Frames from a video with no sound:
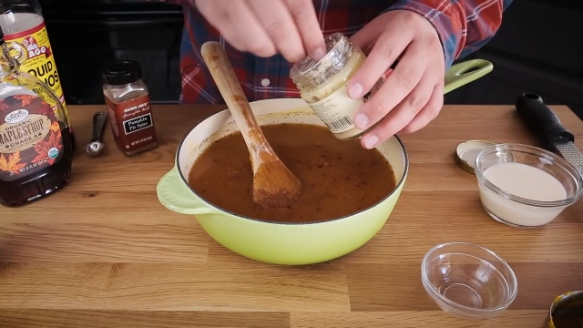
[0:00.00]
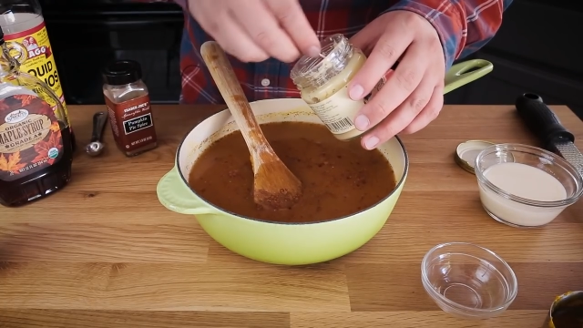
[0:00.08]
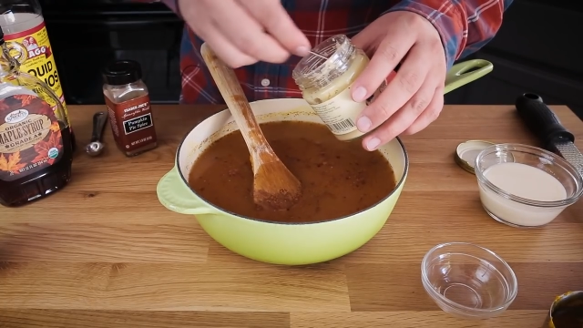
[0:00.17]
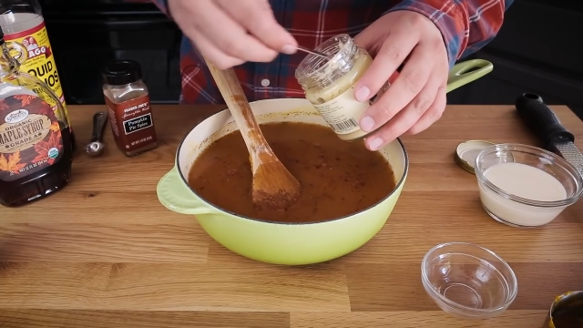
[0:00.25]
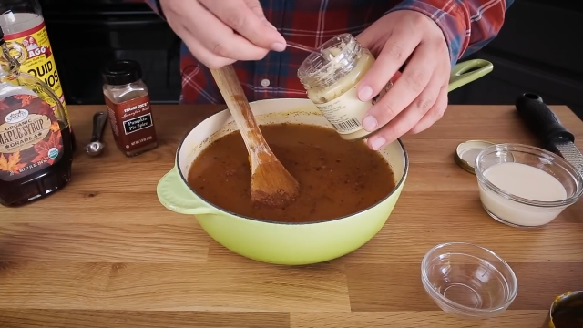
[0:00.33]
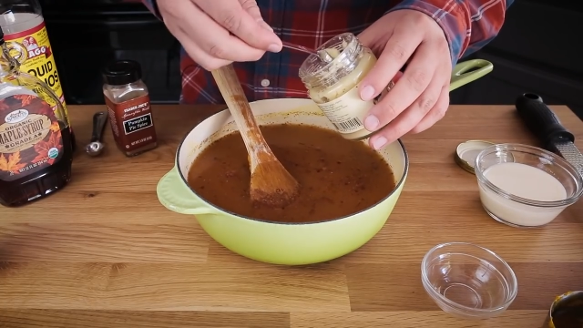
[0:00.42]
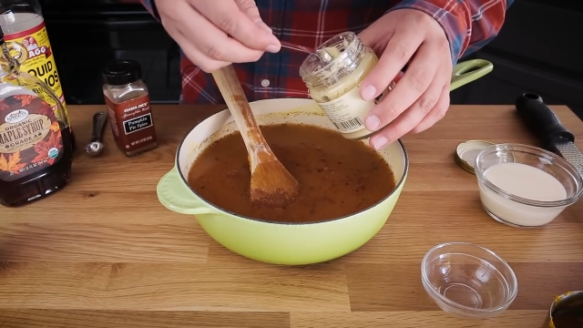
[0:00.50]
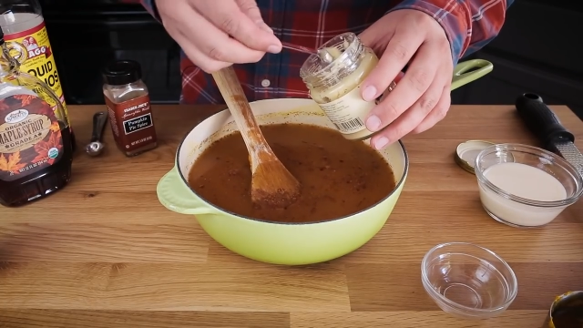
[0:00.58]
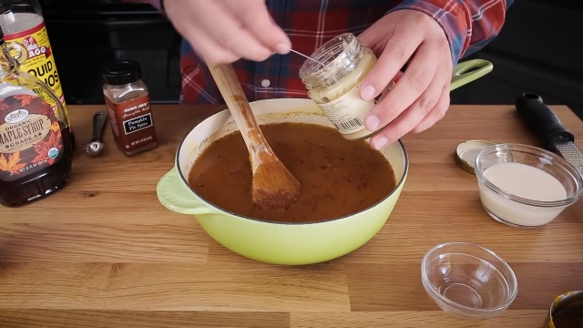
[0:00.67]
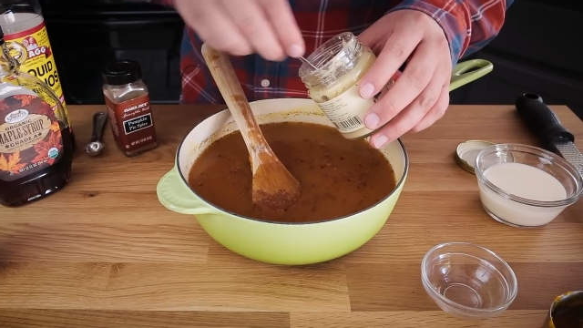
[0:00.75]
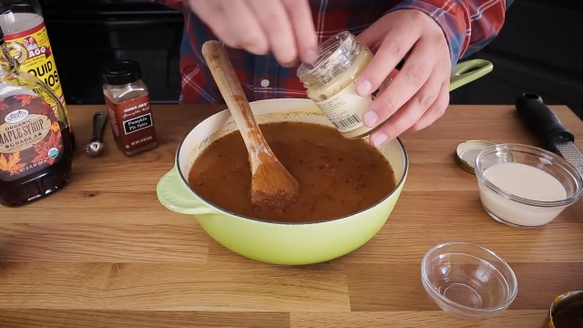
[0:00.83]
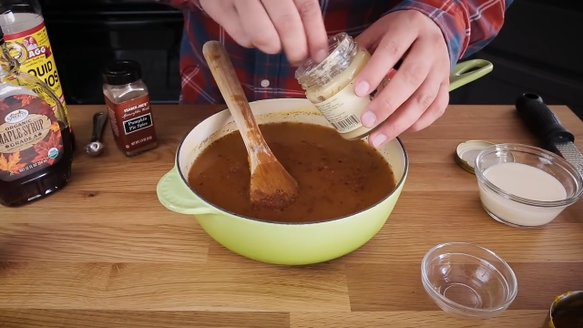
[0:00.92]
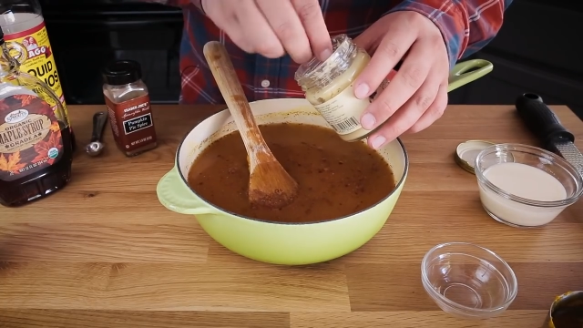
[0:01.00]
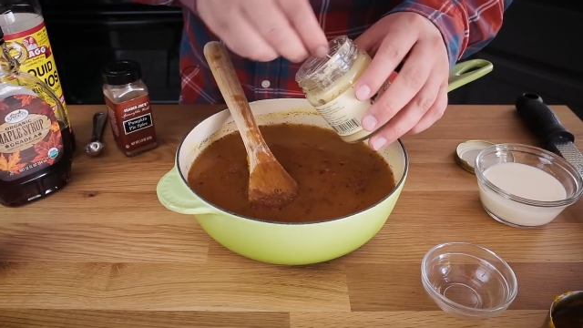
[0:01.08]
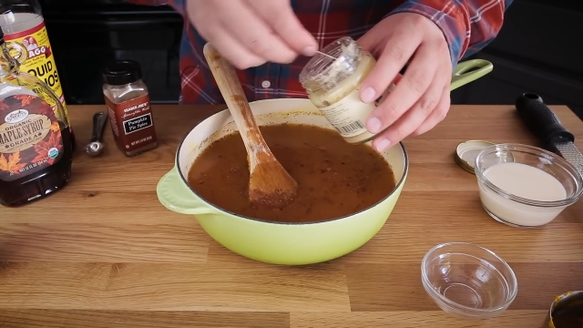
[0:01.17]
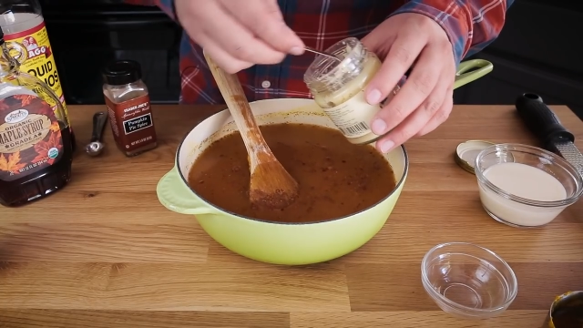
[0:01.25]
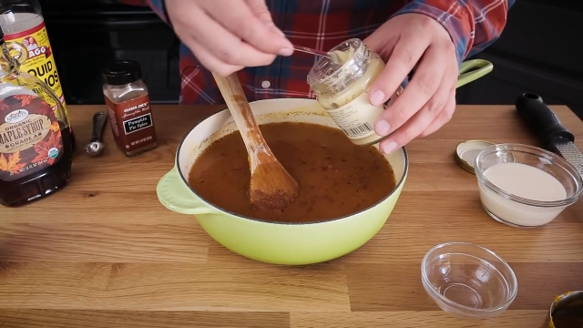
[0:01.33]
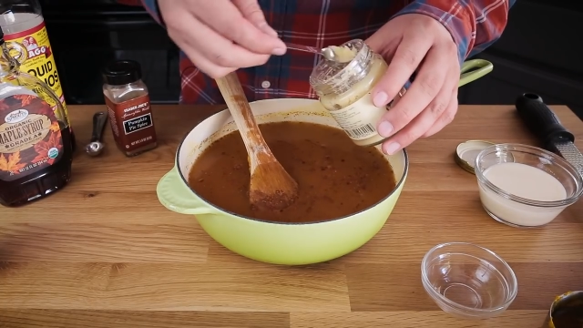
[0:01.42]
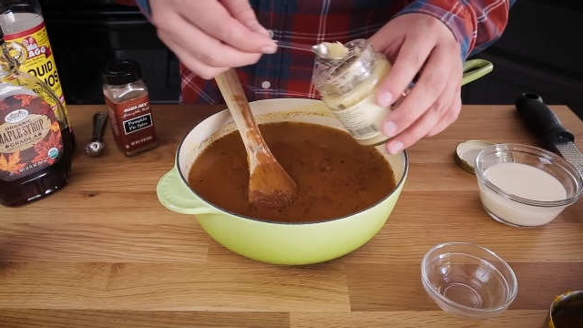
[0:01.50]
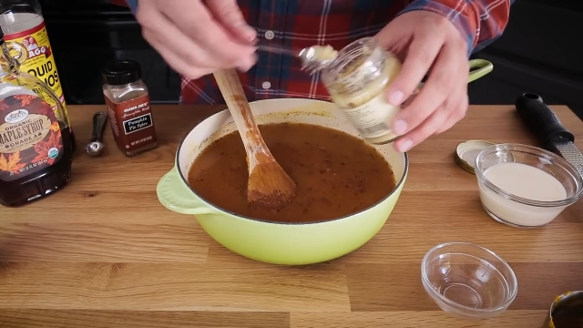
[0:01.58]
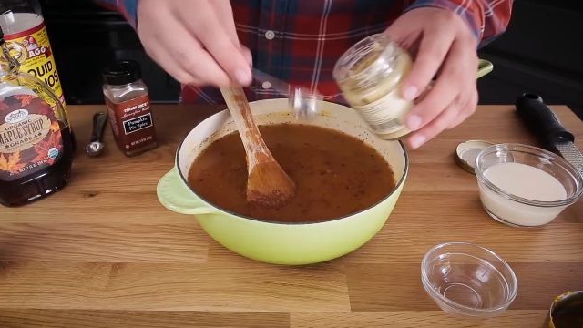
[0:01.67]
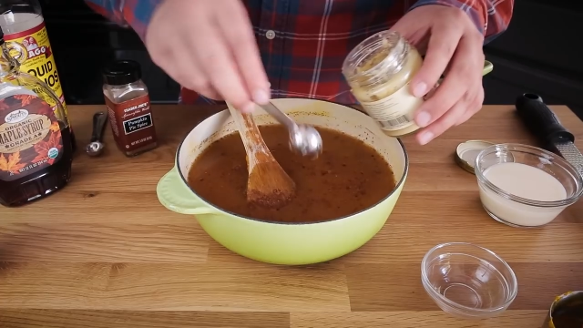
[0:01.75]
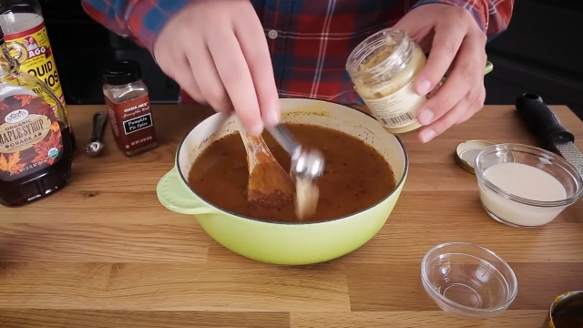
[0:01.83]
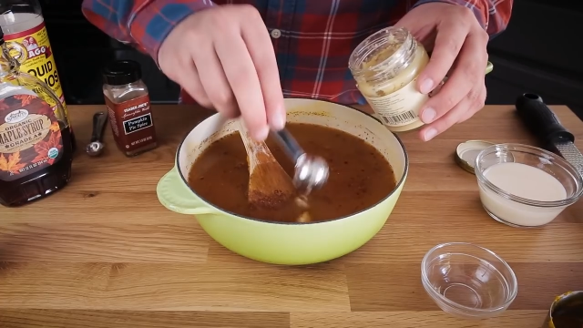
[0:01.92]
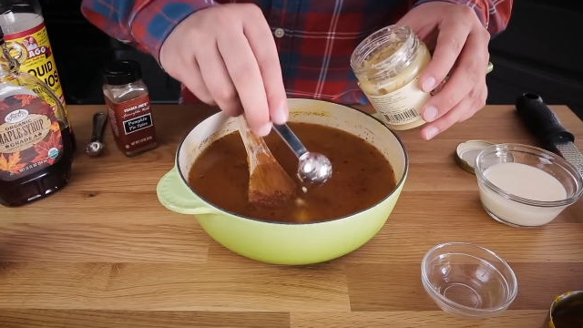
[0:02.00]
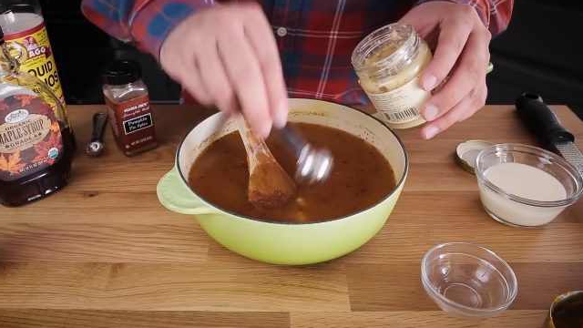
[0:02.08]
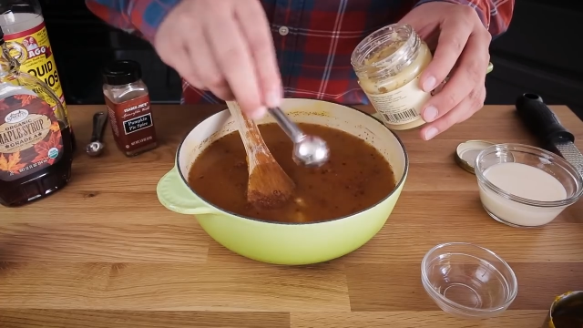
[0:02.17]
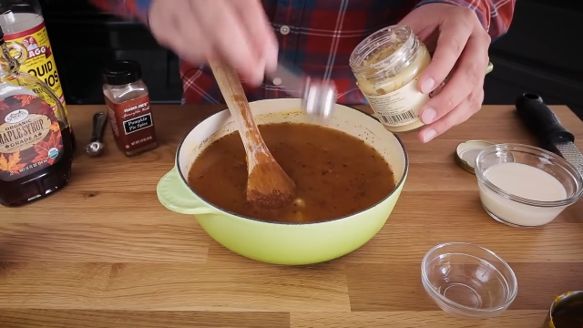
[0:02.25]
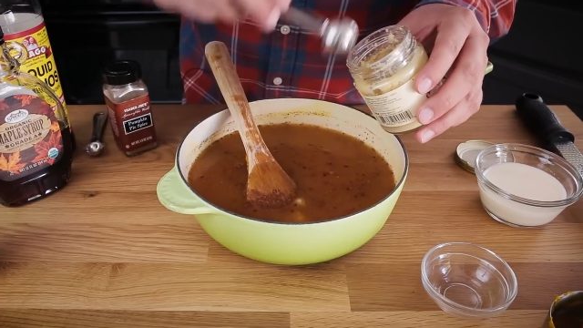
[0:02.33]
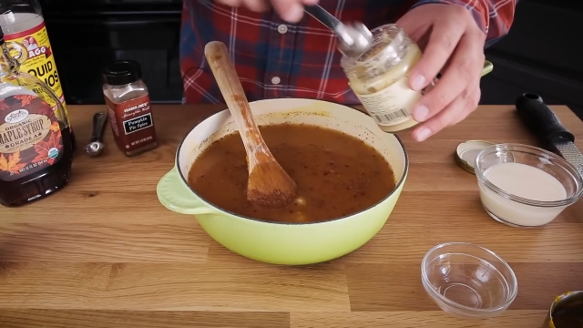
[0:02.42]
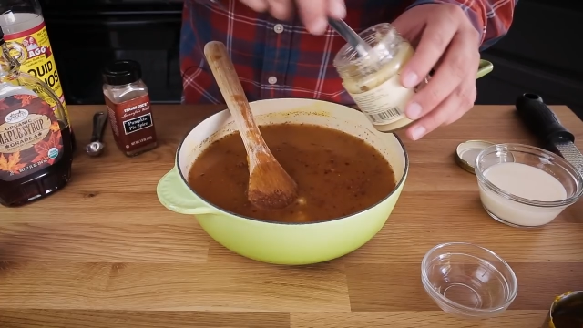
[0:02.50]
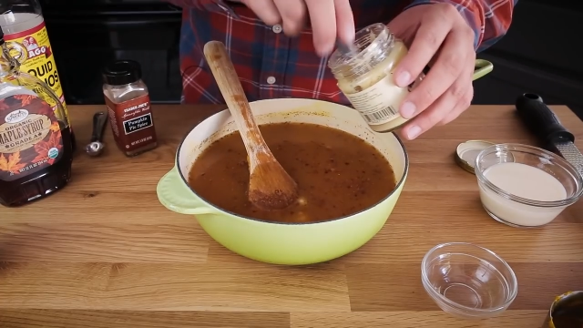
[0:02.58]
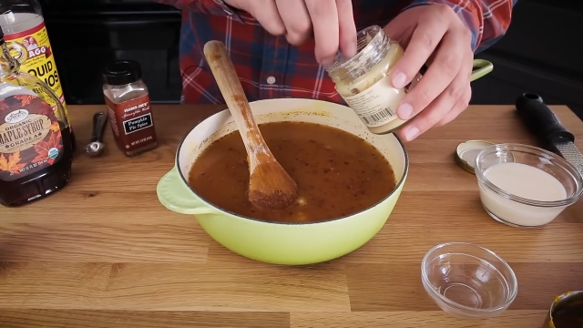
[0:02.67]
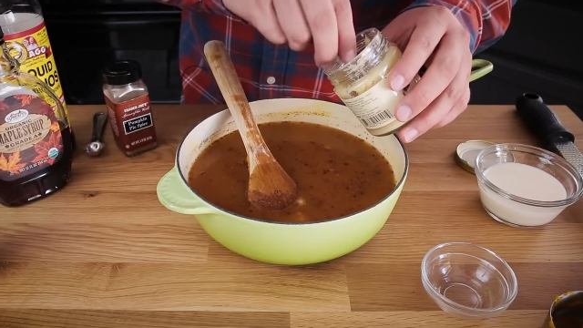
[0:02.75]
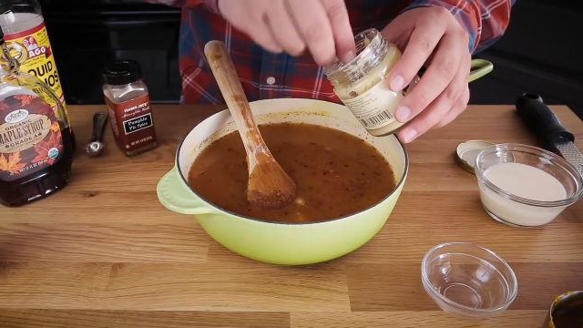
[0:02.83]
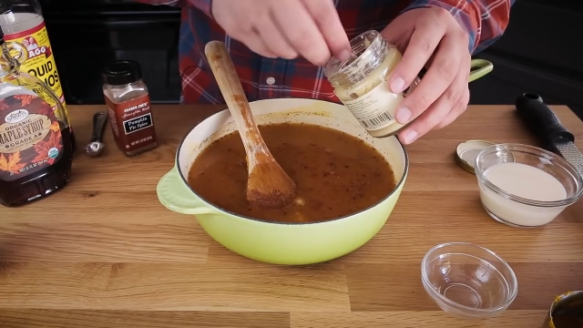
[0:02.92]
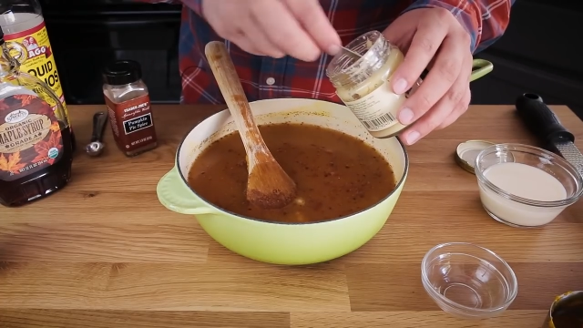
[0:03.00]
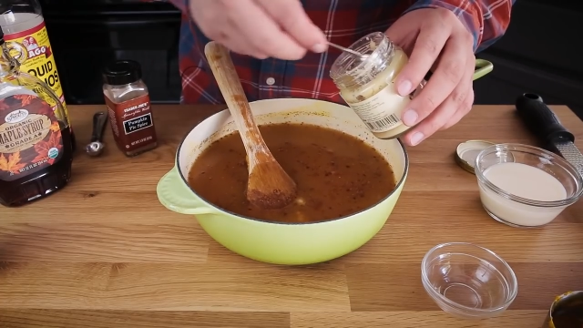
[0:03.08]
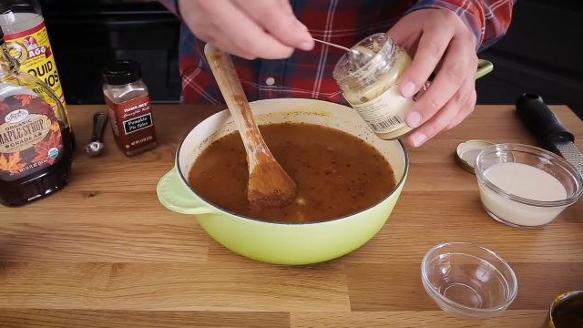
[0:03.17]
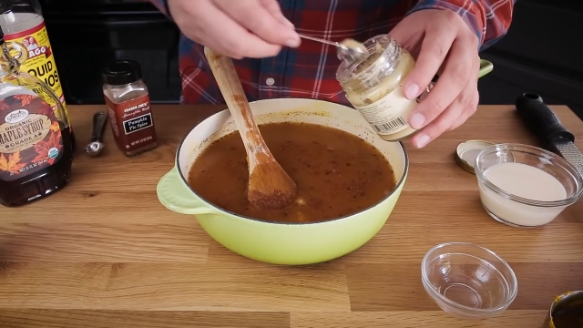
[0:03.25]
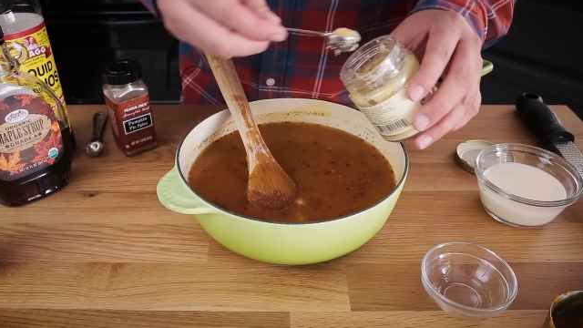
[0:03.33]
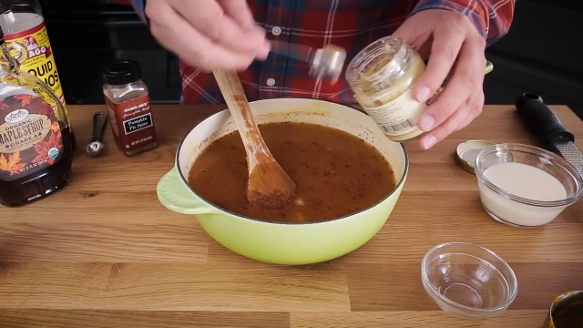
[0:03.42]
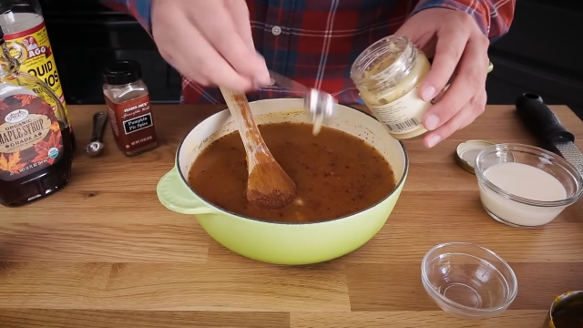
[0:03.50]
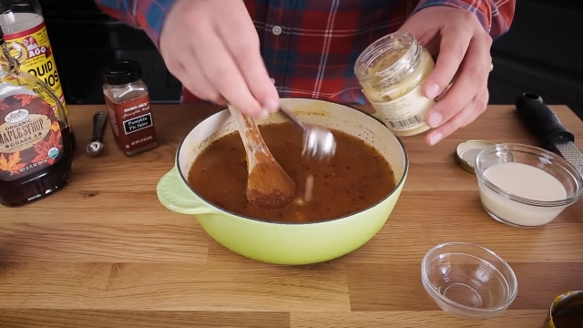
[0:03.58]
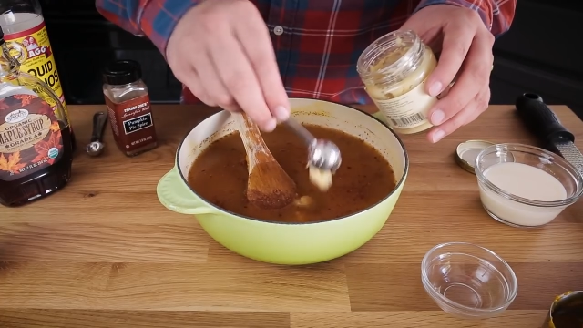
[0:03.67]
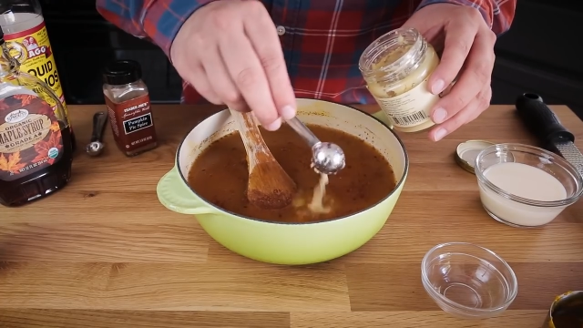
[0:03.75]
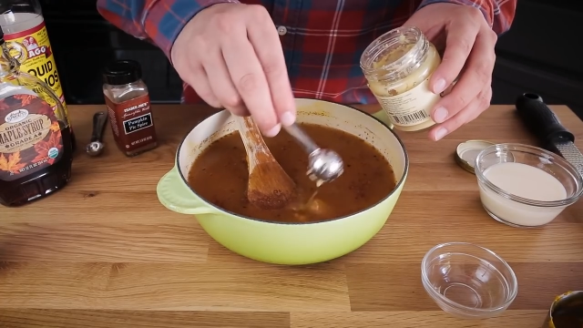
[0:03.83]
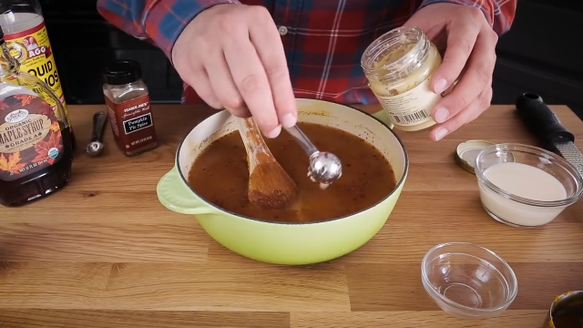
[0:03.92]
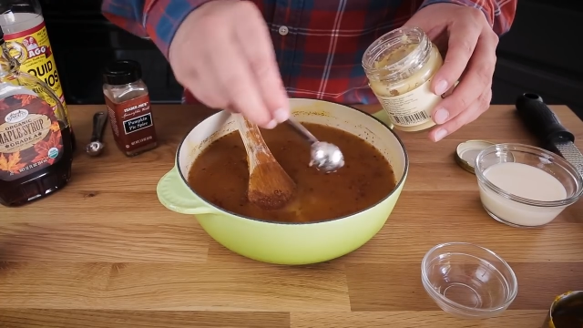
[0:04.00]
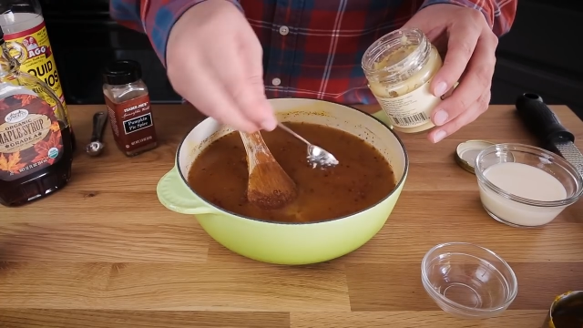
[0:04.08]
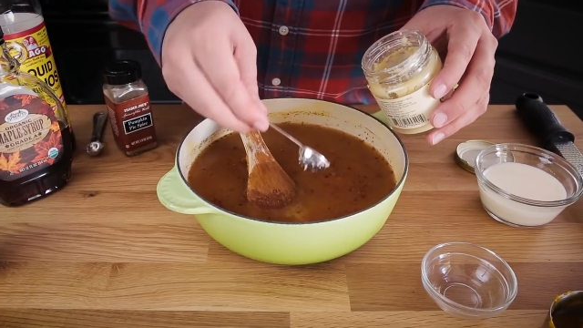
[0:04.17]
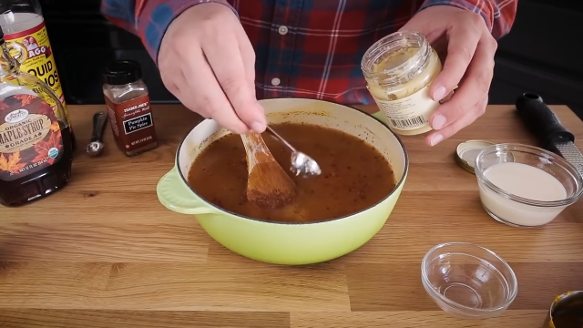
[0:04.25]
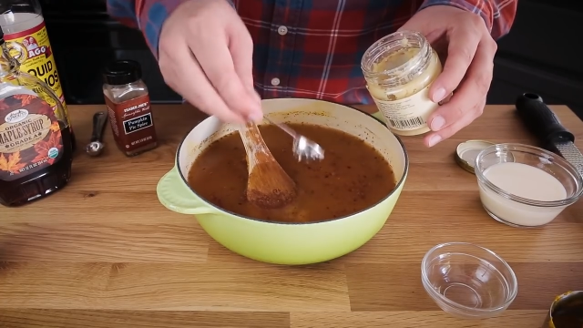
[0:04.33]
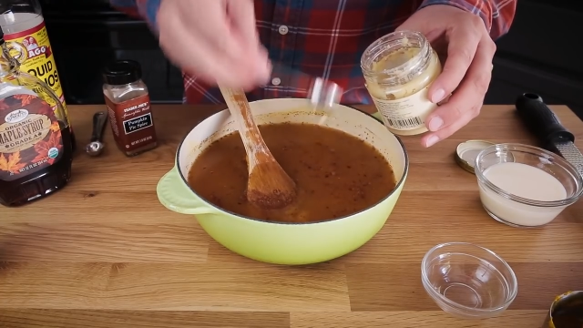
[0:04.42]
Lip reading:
Nobody's mouth can be seen.